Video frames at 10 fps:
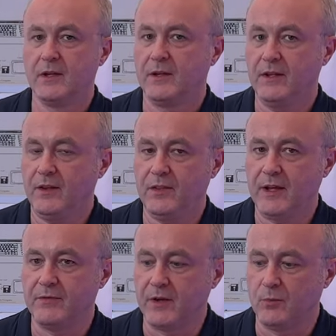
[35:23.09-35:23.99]
The other thing
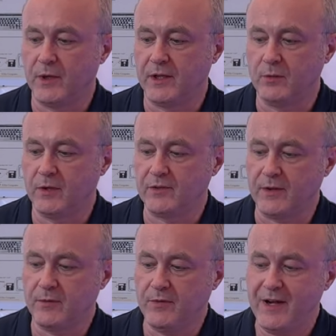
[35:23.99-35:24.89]
I found weird was I
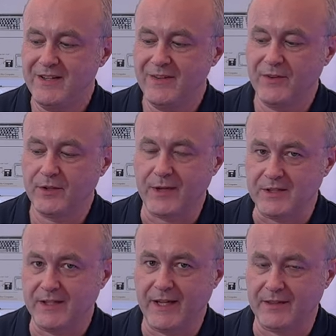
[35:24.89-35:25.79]
was very difficult to
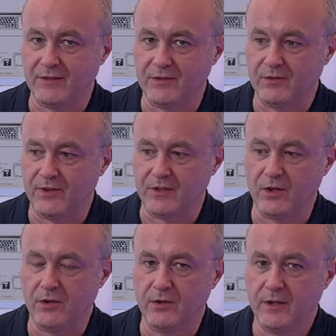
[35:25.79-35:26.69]
actually get this to fit
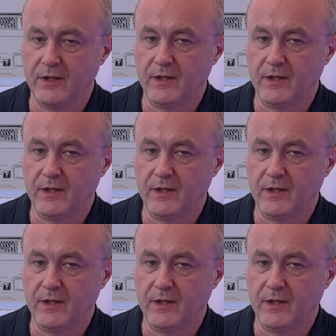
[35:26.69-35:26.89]
on